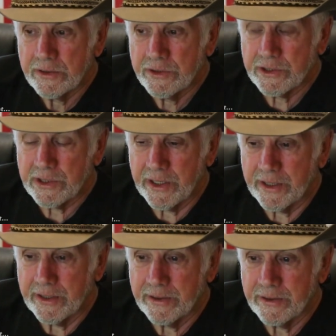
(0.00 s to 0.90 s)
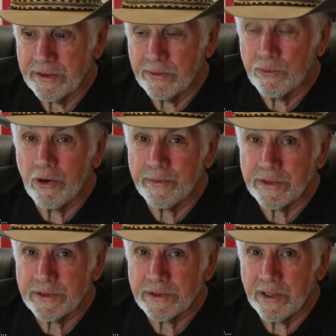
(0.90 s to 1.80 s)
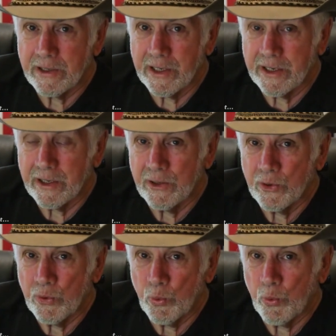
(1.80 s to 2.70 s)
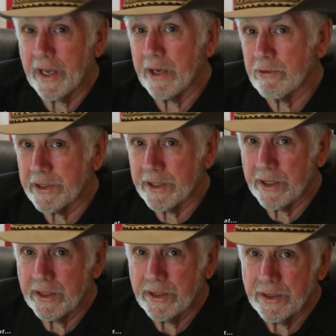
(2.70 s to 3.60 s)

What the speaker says: just like the Mormons are like way out there.